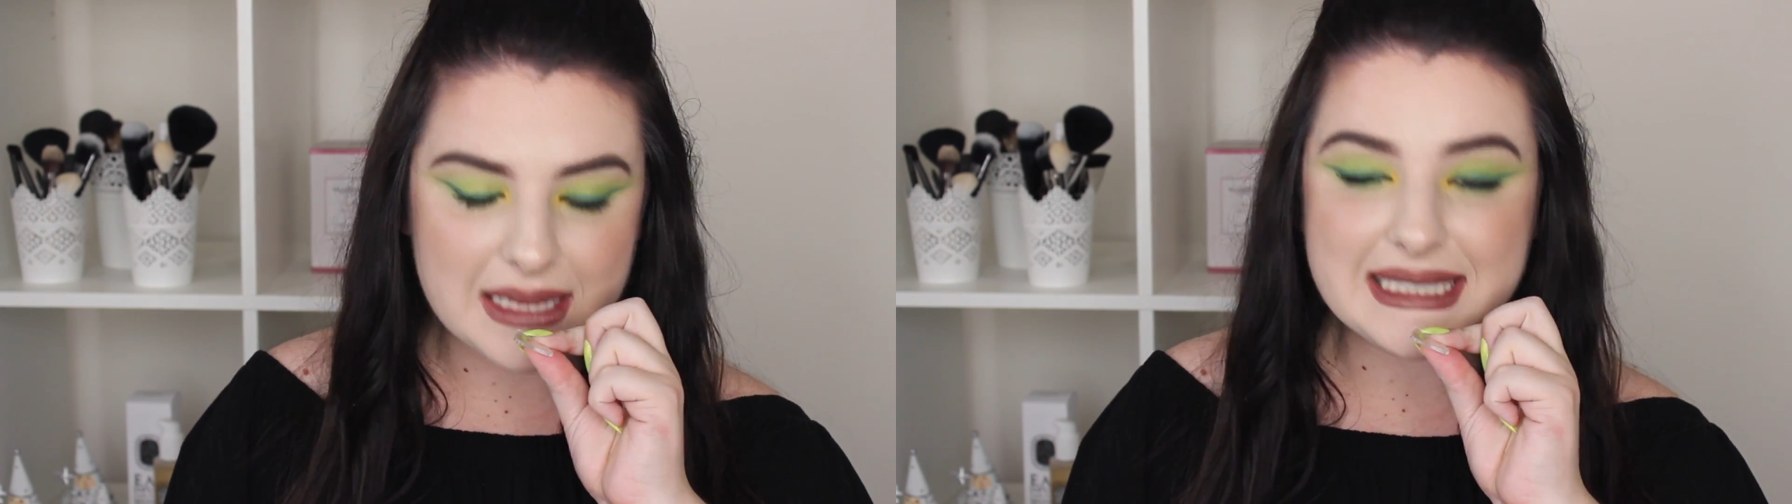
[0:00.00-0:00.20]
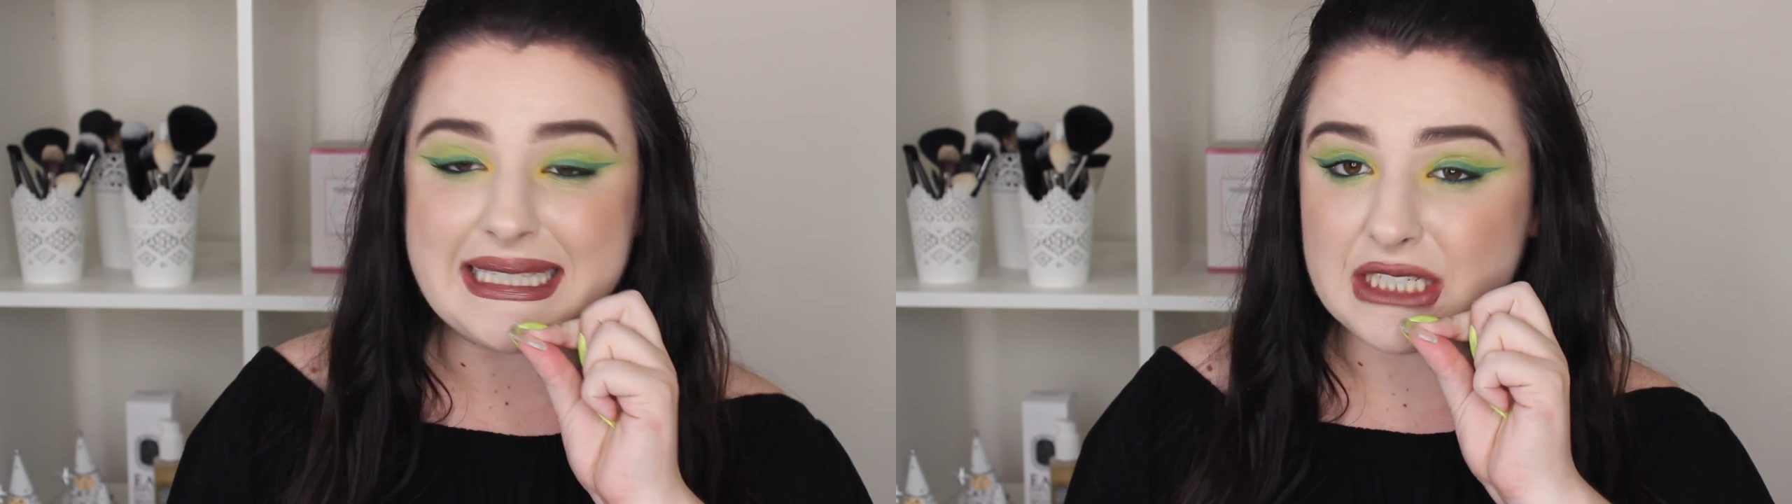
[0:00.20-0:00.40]

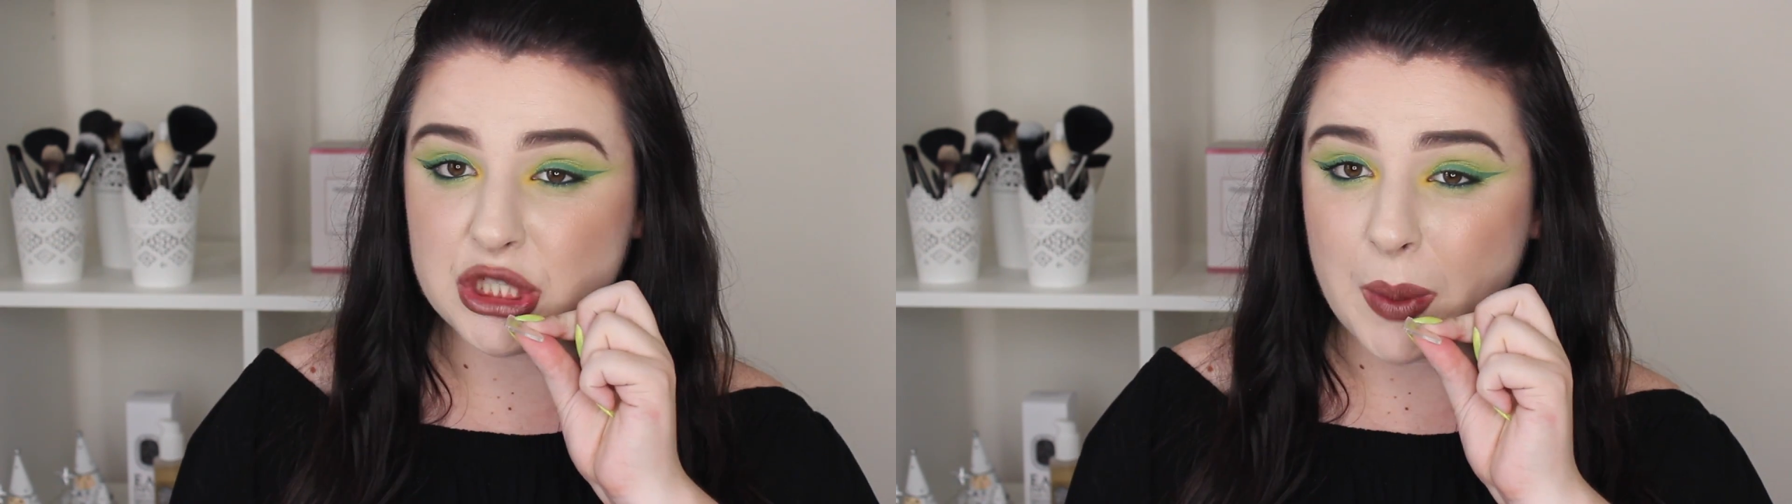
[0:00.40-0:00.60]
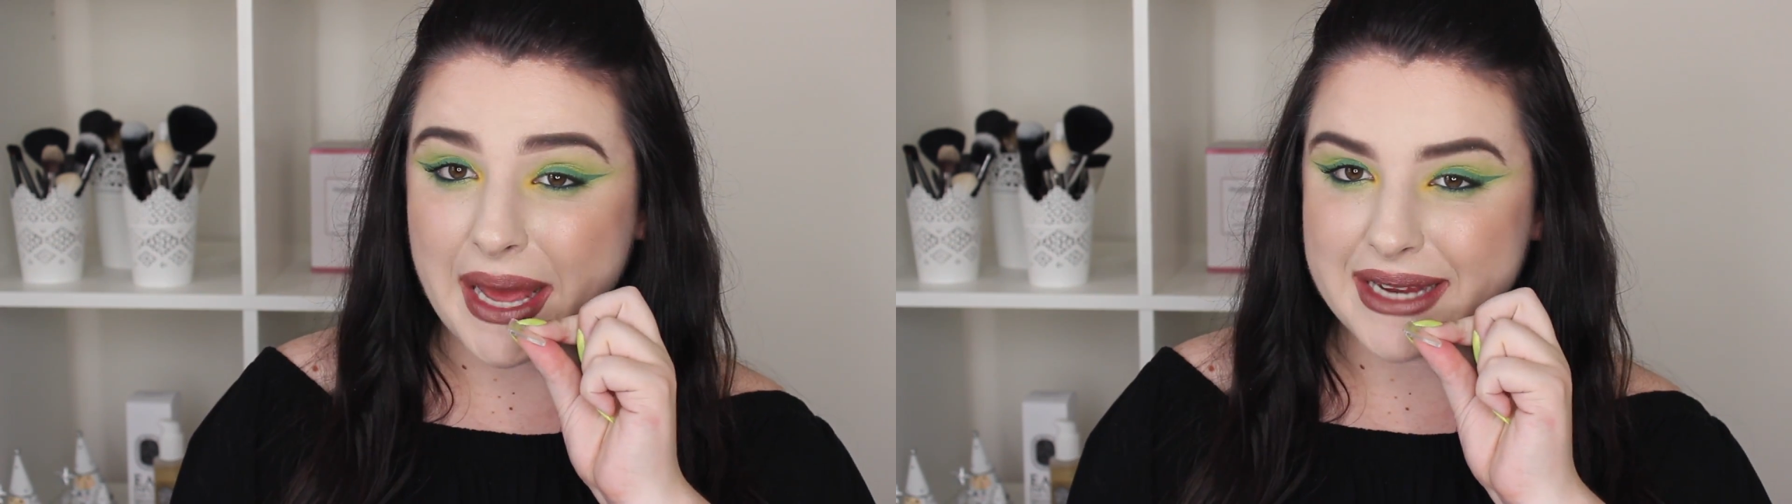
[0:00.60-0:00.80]

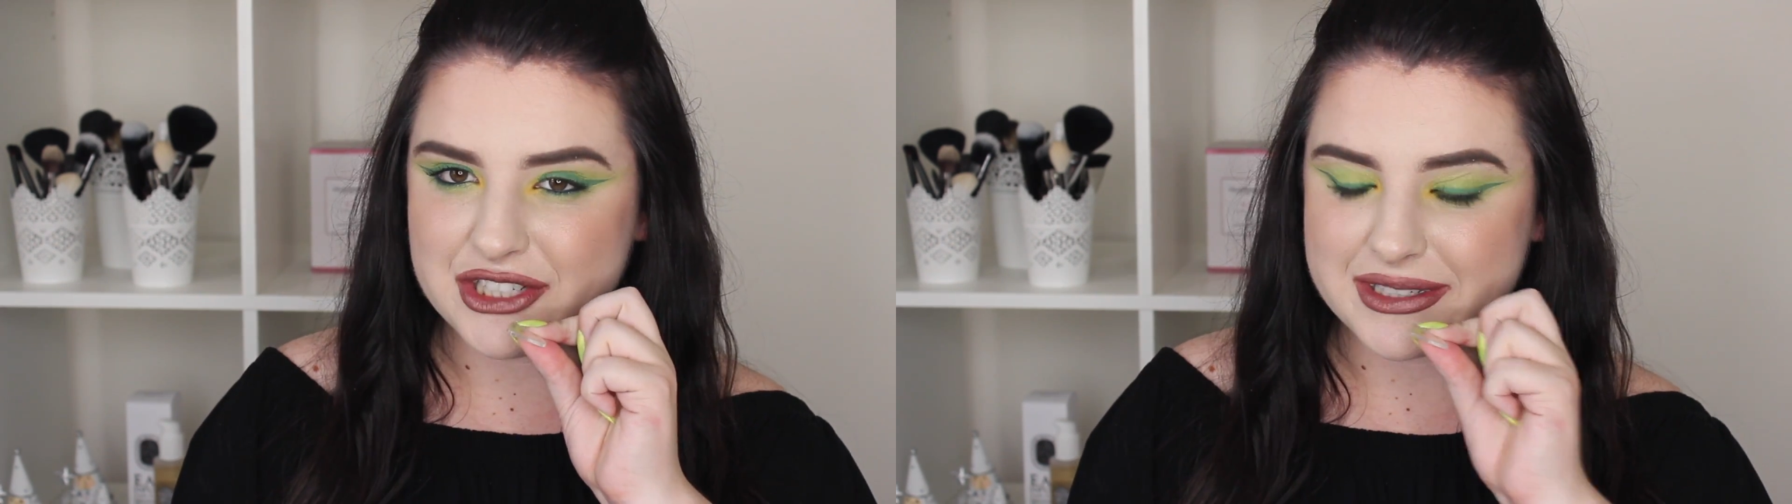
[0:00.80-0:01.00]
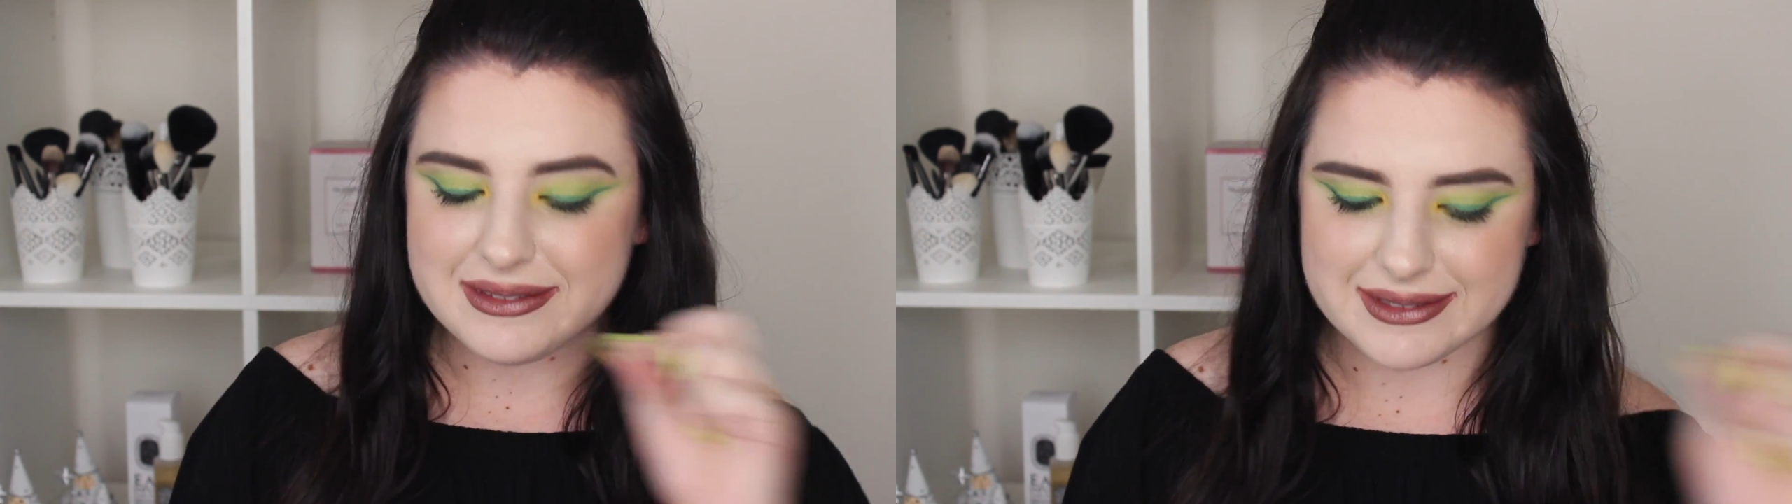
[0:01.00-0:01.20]

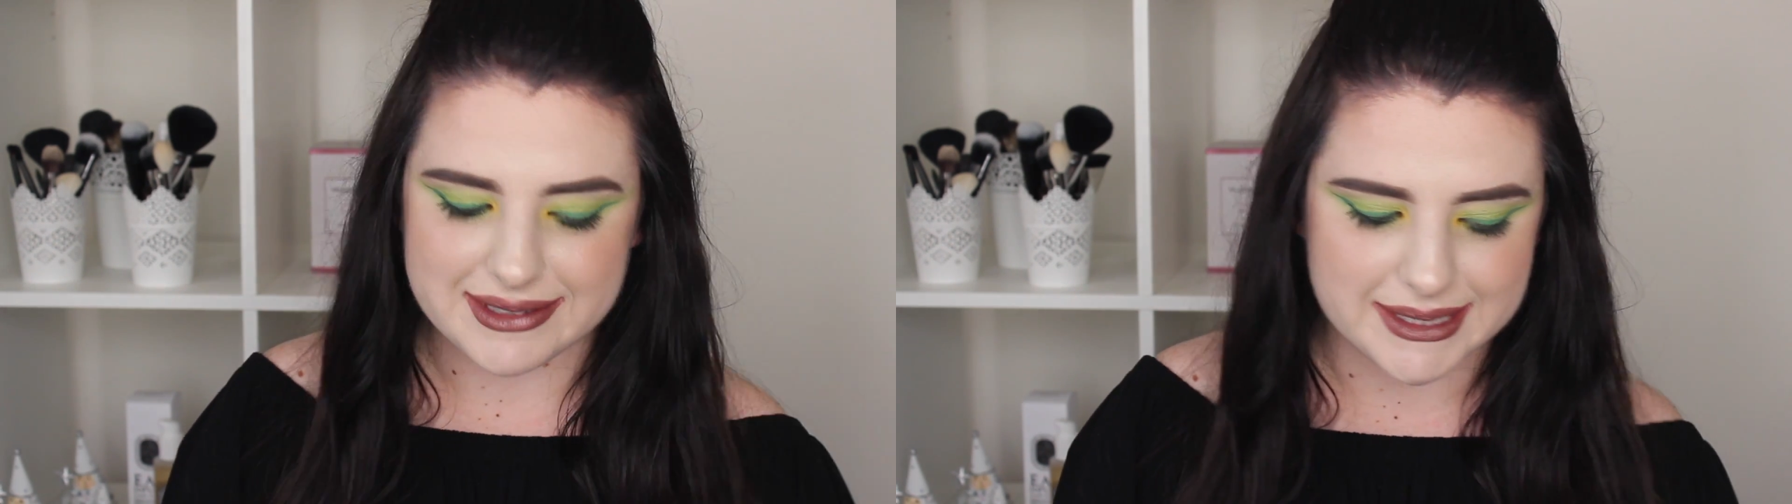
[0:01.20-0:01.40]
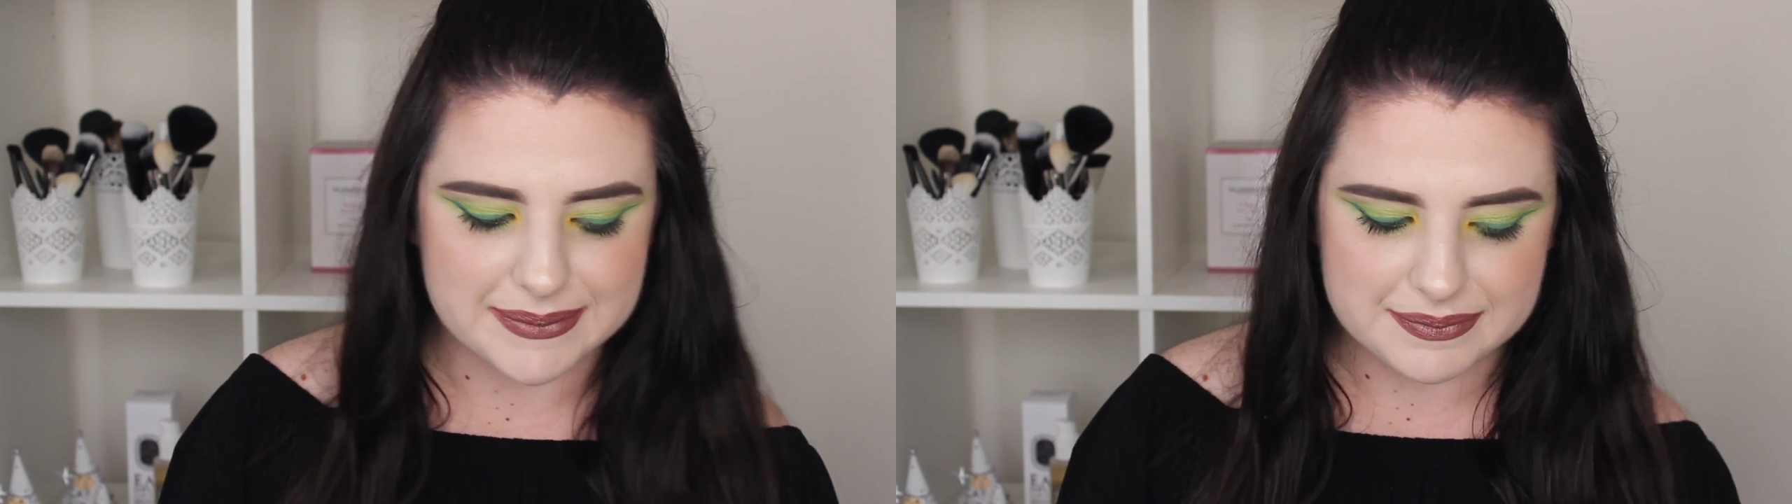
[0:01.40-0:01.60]

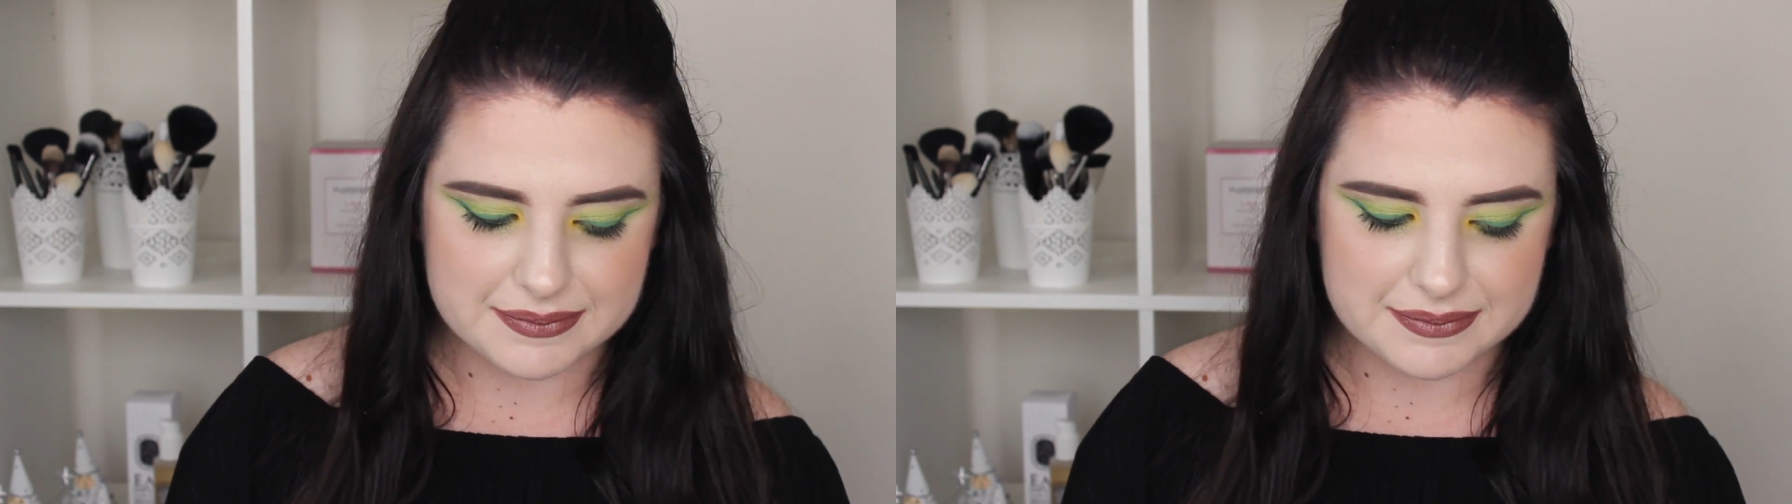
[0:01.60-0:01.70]
situations,